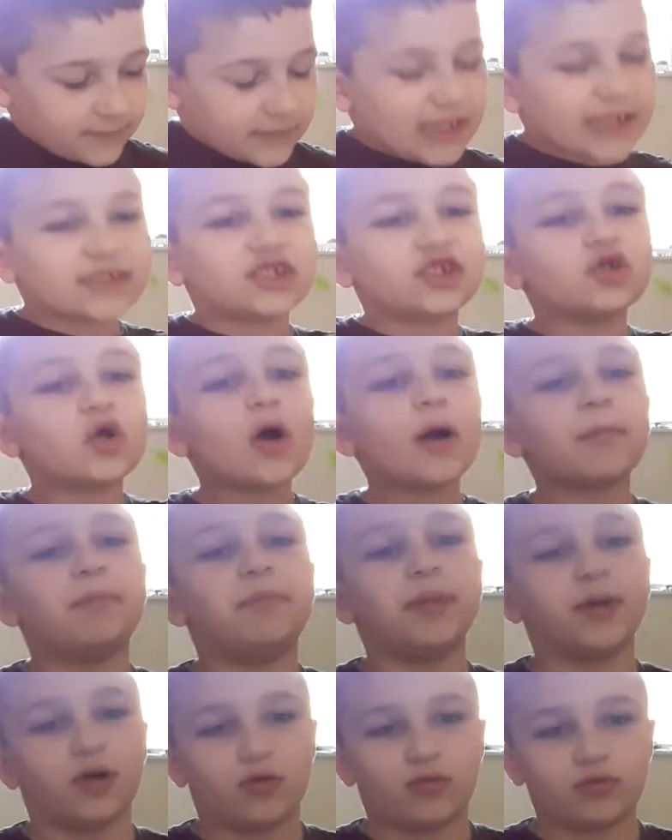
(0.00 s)
it's not
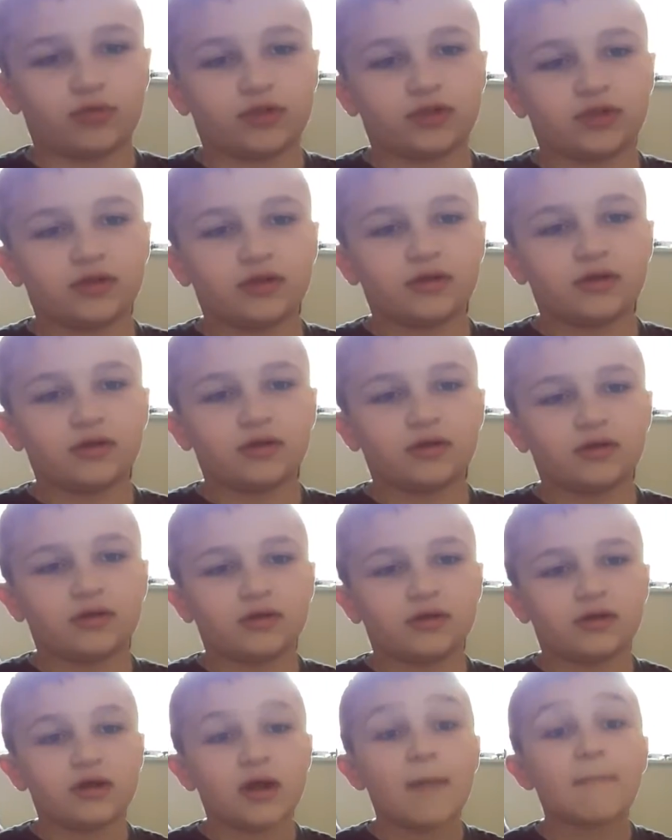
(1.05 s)
built,
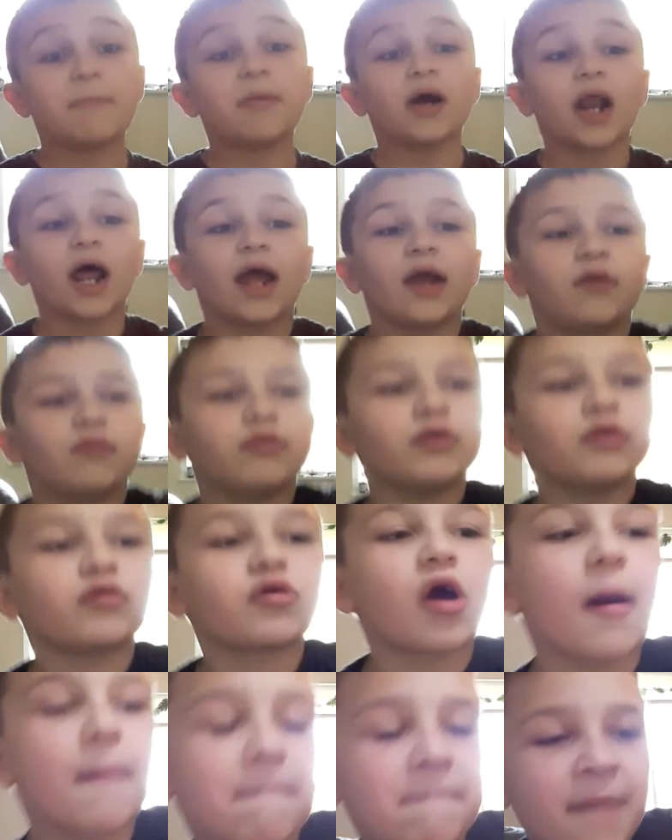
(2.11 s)
but I will
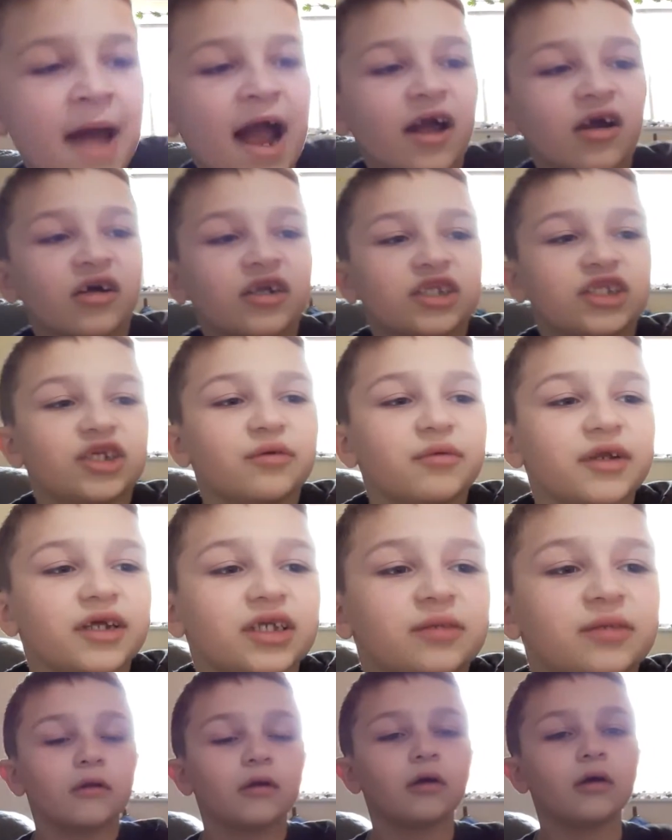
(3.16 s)
cut back until it
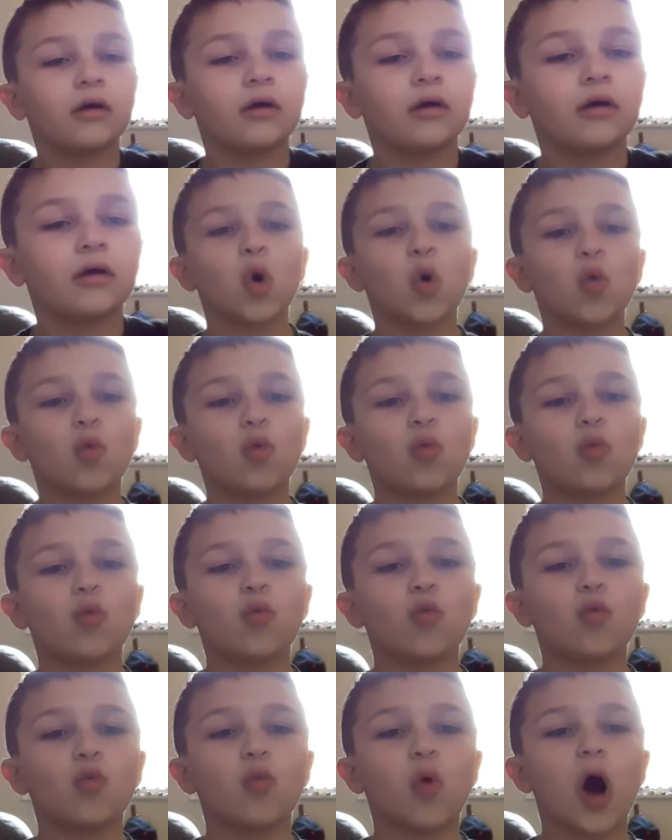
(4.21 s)
is
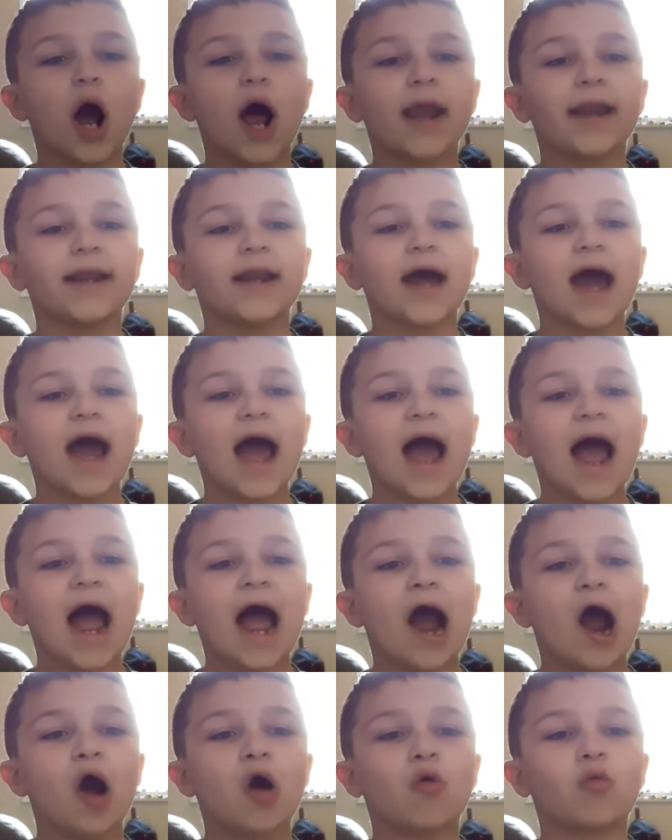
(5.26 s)
1
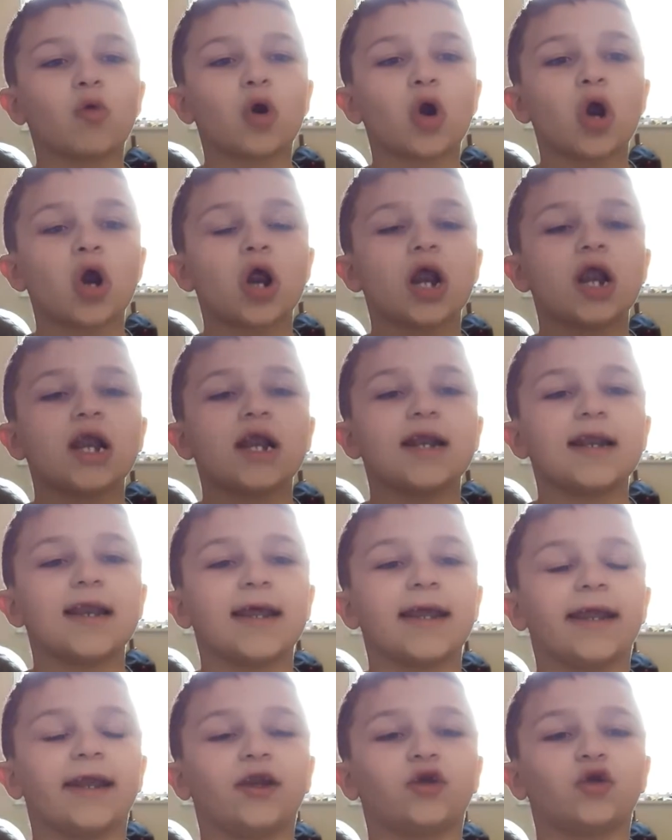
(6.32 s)
hour
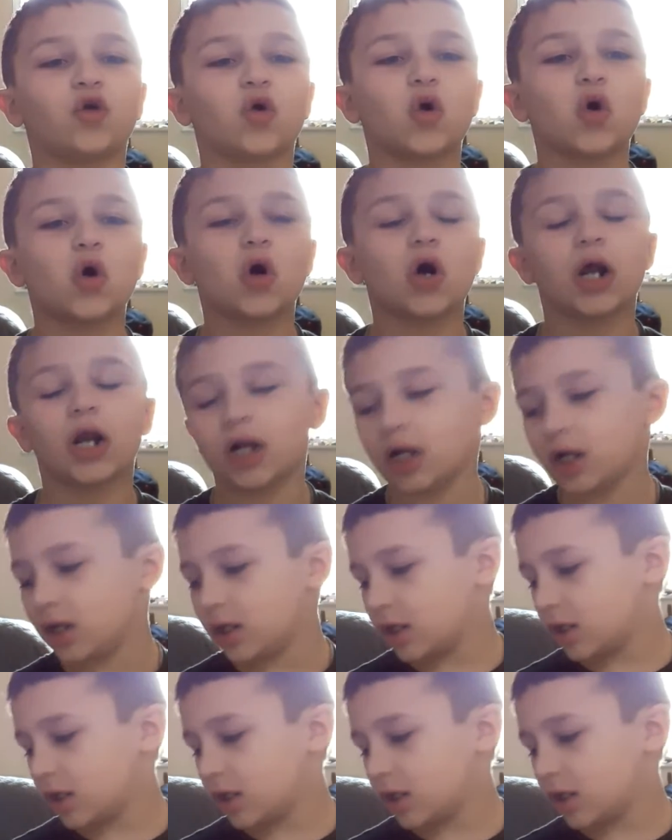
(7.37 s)
later.